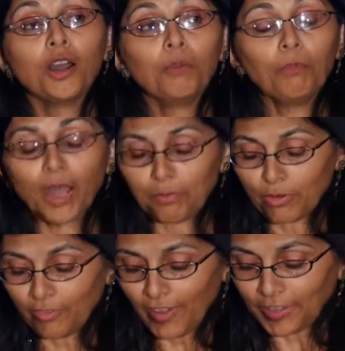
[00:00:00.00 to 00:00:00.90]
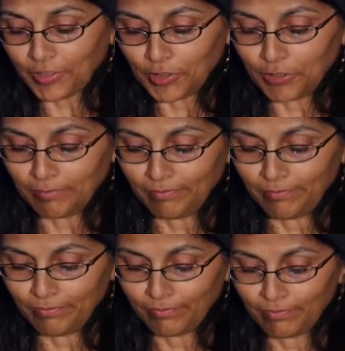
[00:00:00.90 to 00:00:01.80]
my professor,
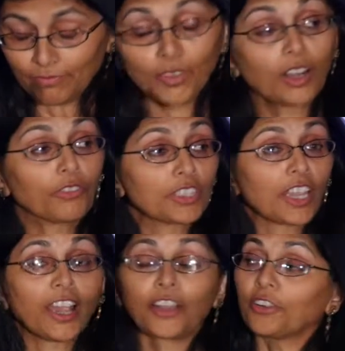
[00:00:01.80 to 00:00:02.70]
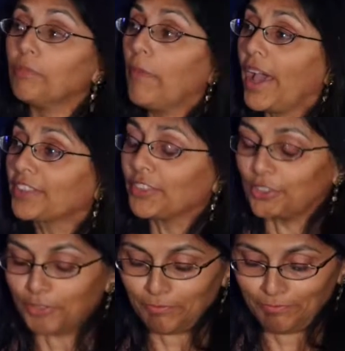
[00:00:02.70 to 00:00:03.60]
a retired ambassador,